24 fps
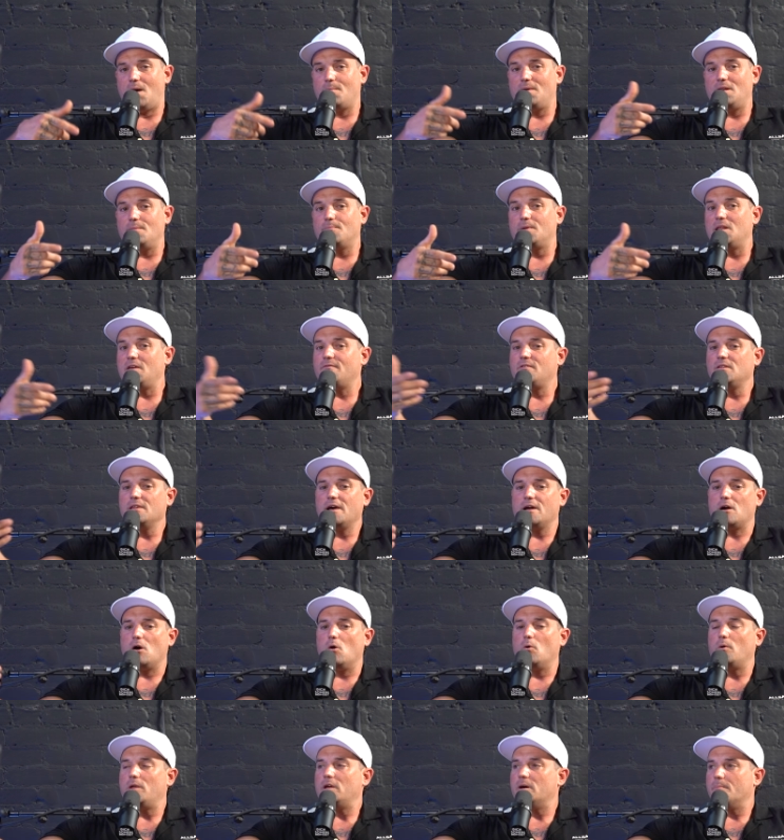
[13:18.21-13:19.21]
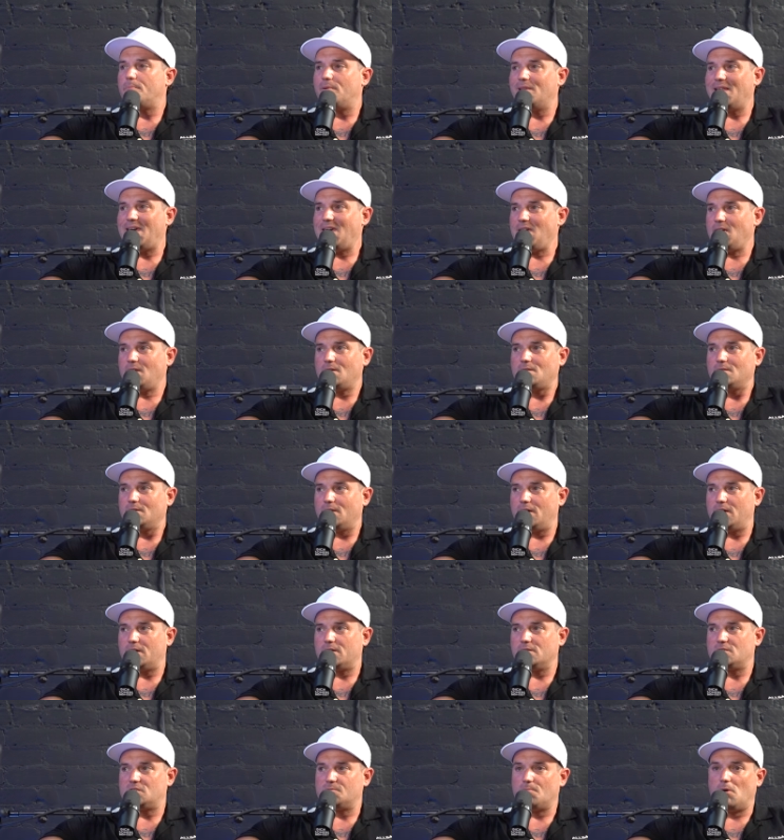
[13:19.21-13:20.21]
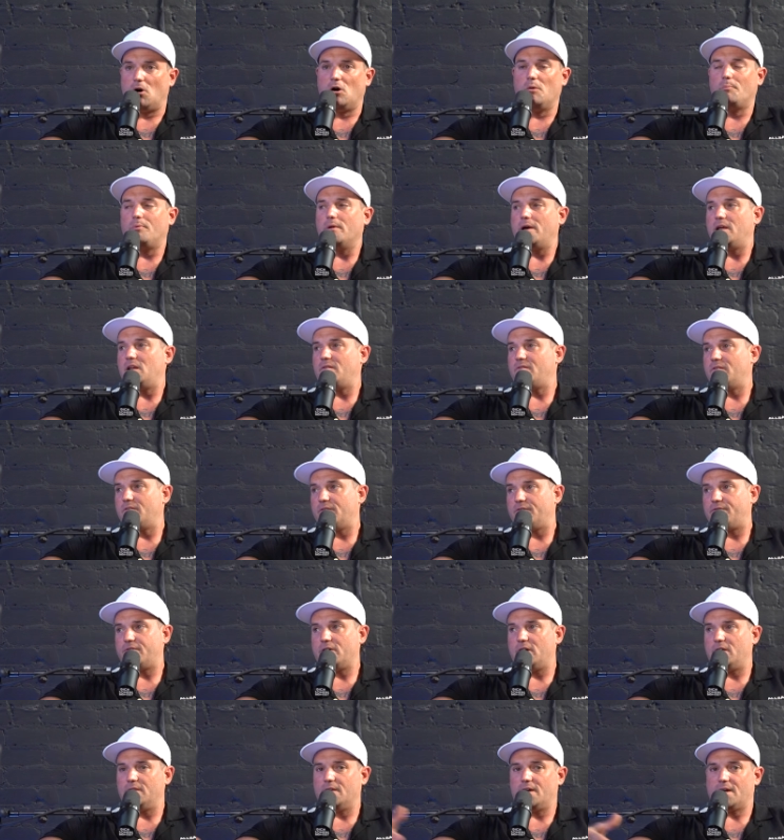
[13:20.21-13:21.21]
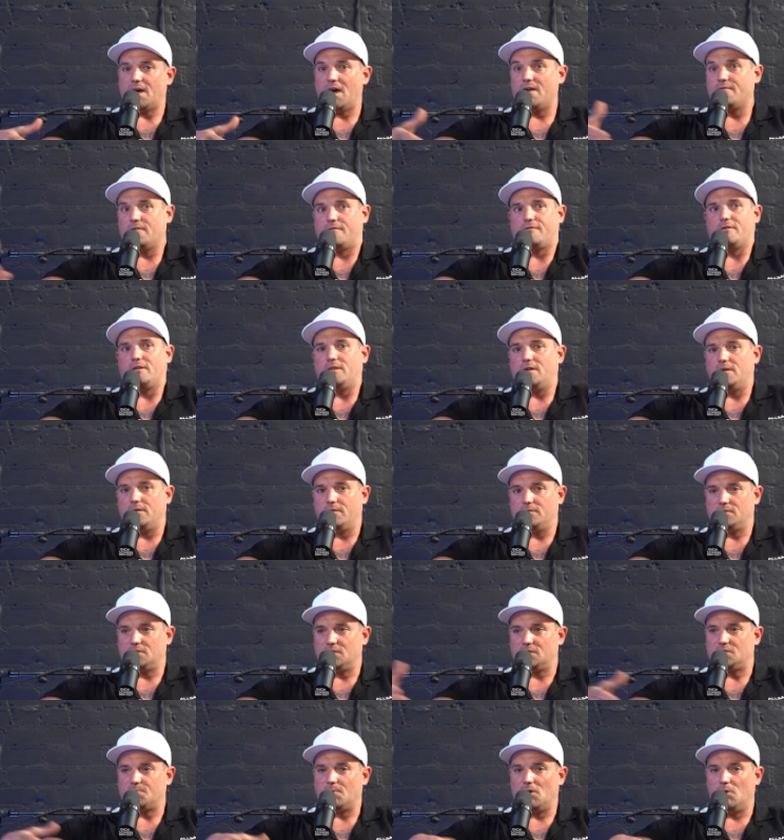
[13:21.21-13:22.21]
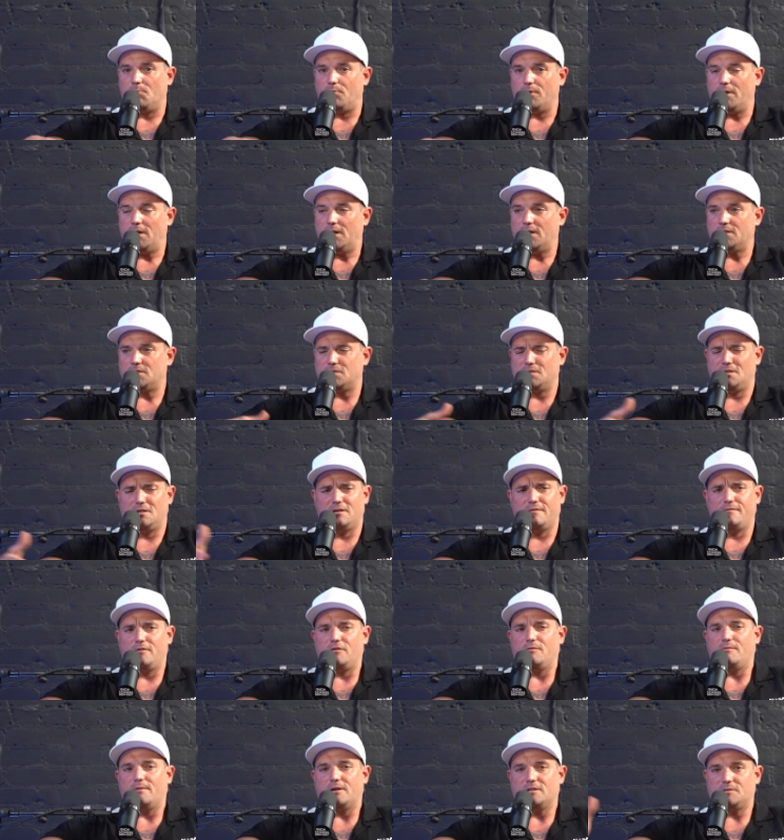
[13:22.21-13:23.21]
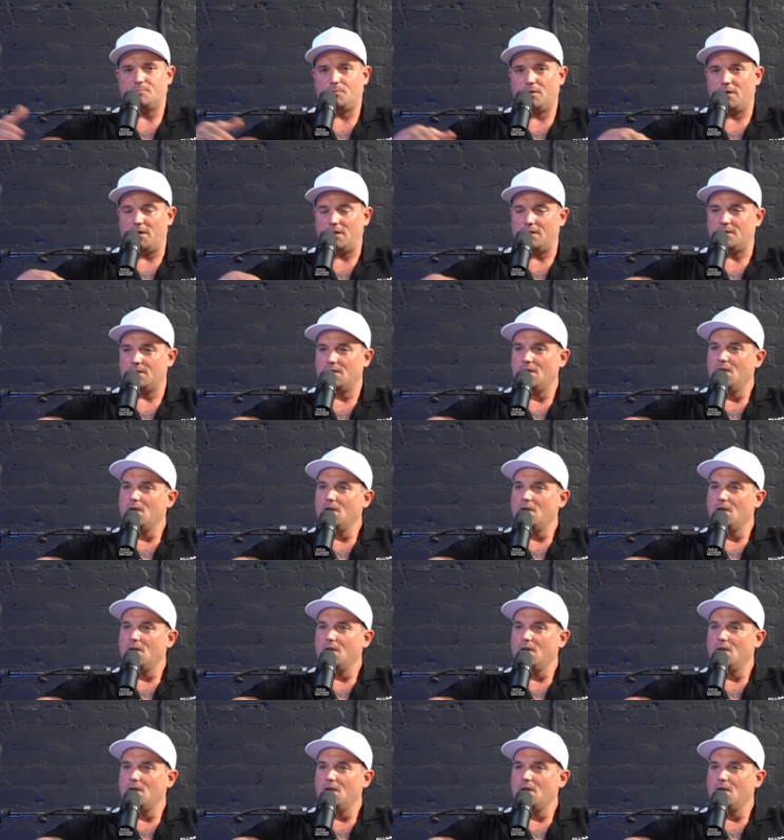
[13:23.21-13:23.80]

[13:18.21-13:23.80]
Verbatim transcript: I mean, but even like owning a plane, like a small plane. If you have a friend, like I have a friend that owns a small plane, I should interview him about his plane.